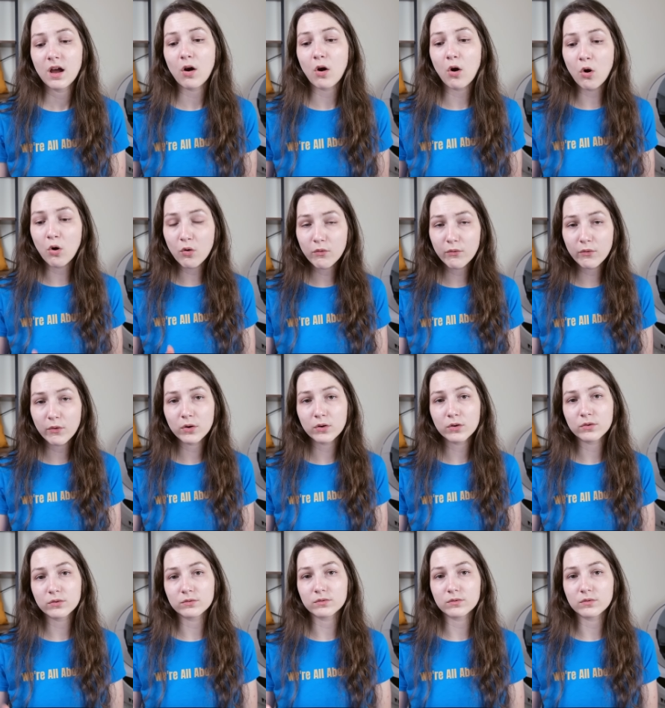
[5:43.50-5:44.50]

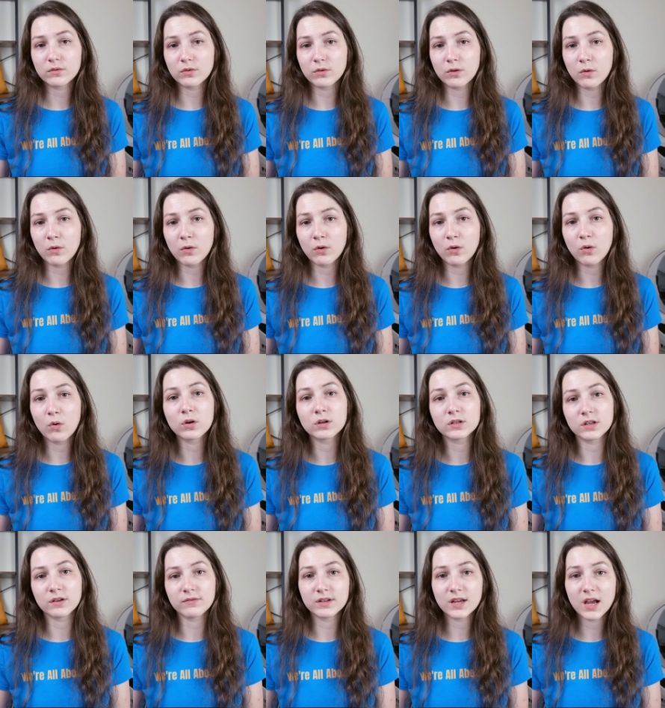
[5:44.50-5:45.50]
over the
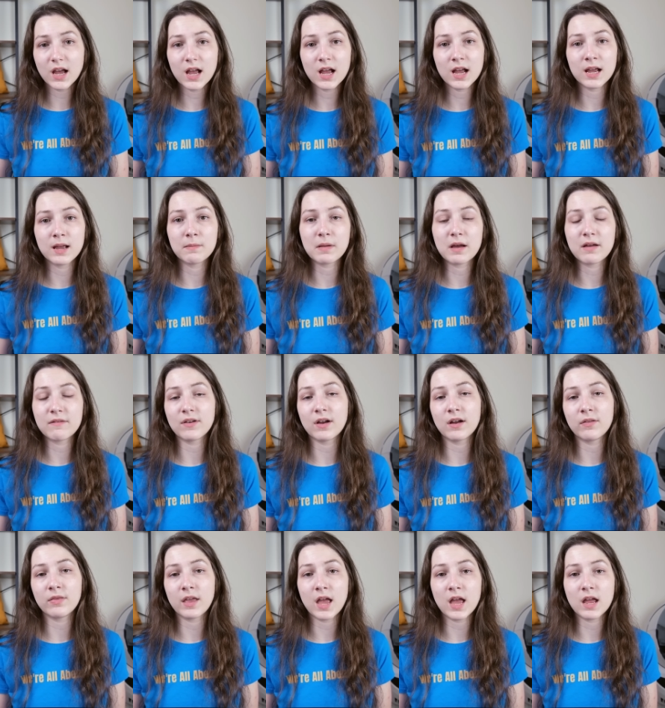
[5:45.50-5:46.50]
course of time, I
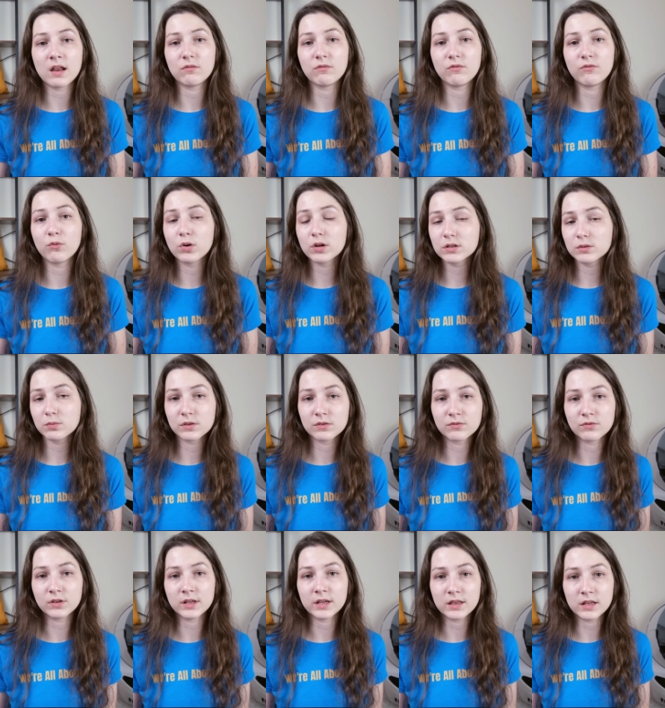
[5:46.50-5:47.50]
found that Forest was
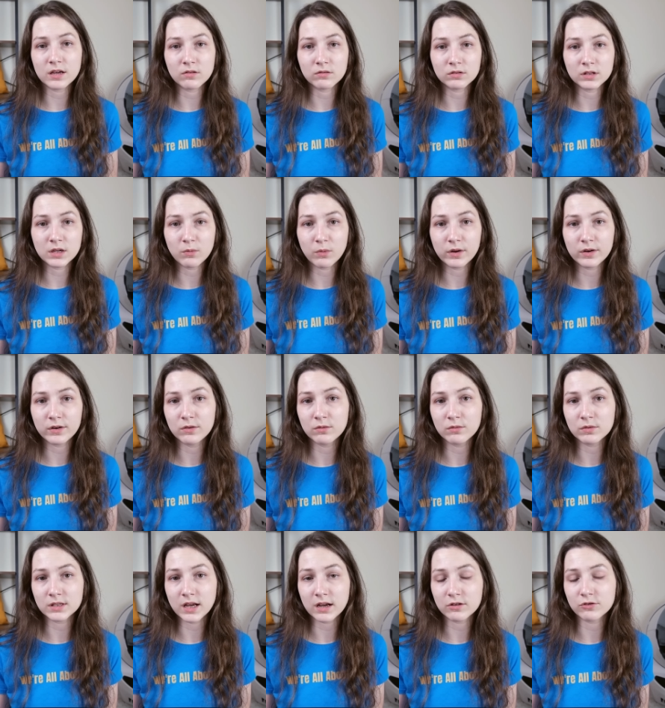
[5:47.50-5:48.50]
really the only one who
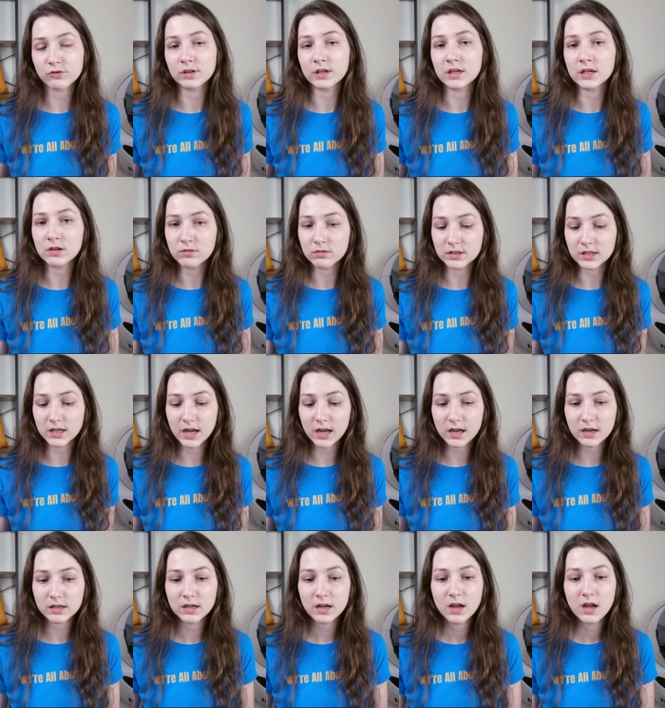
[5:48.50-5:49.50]
was actually using
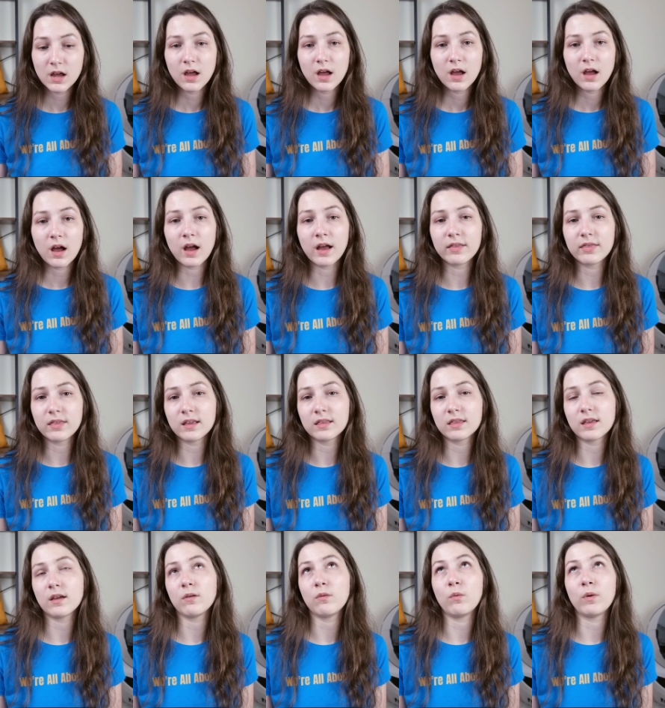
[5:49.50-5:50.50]
it. I think
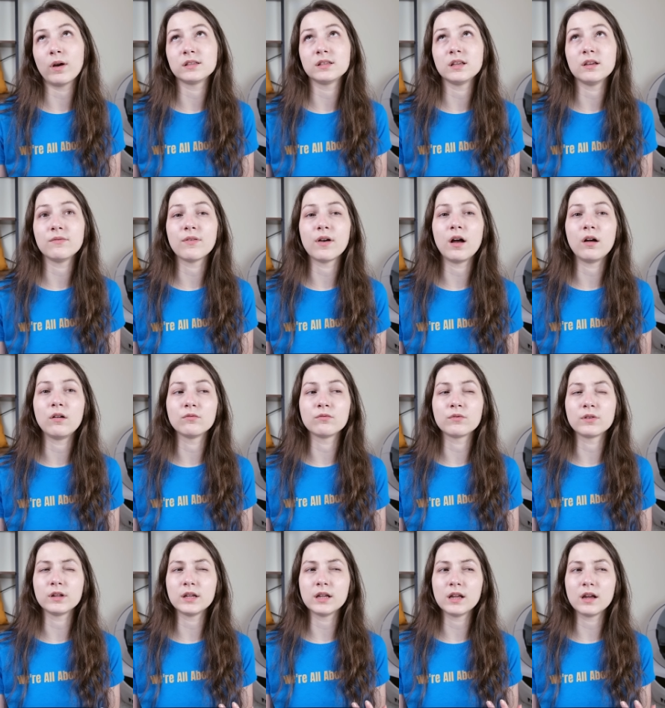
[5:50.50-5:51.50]
that Wessie felt
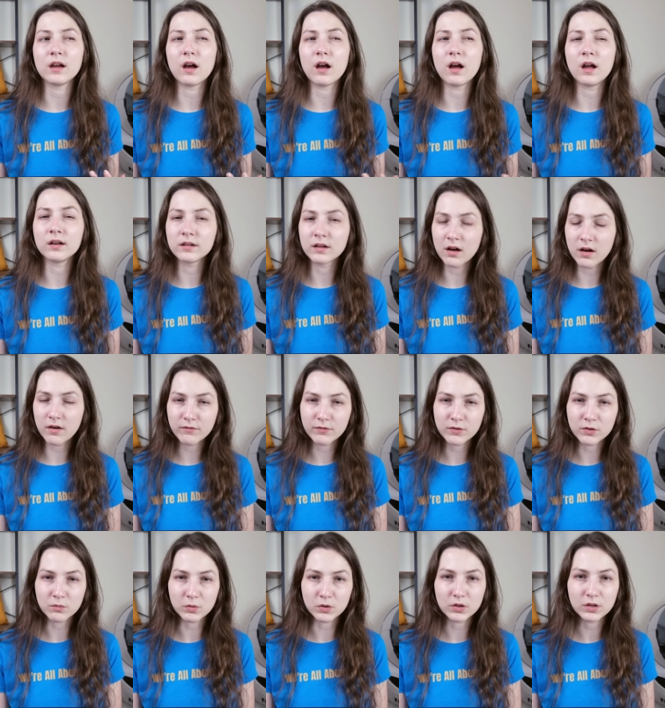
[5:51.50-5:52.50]
really
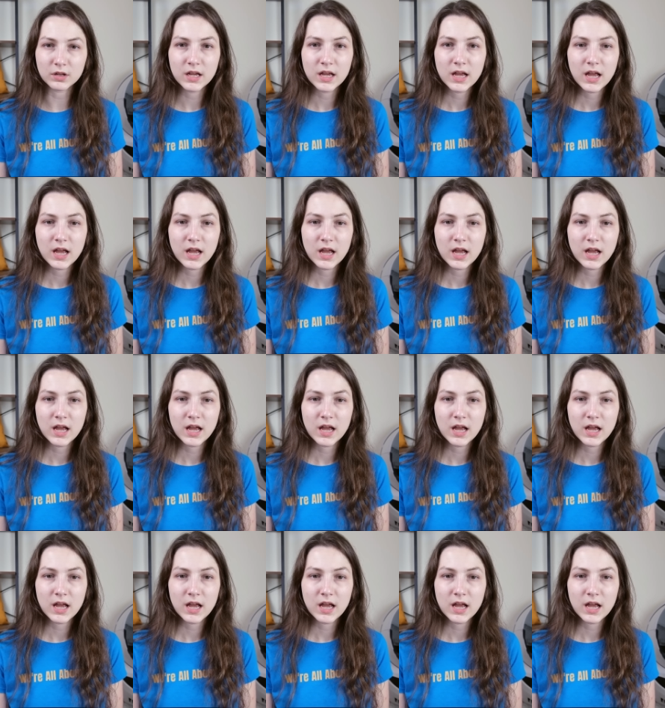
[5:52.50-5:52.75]
uncomfortable